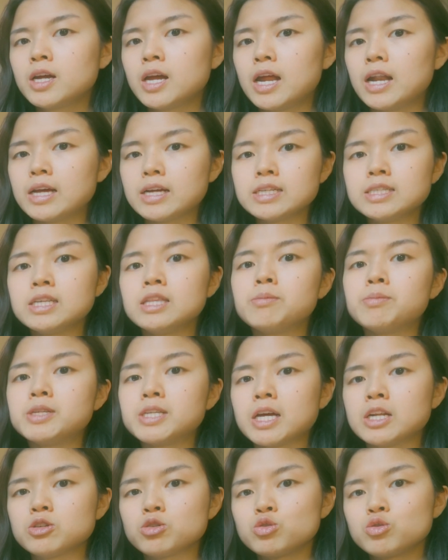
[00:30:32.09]
and I can see the
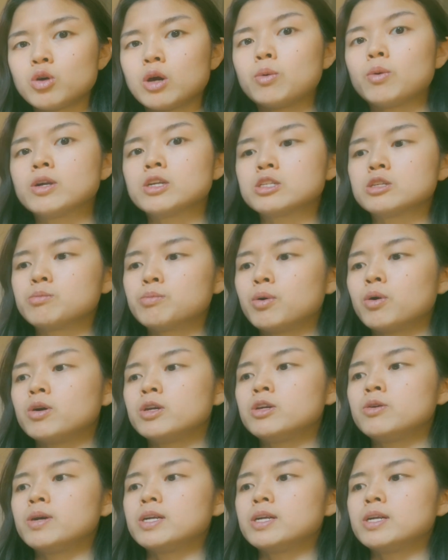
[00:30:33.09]
potential, so I want to support you.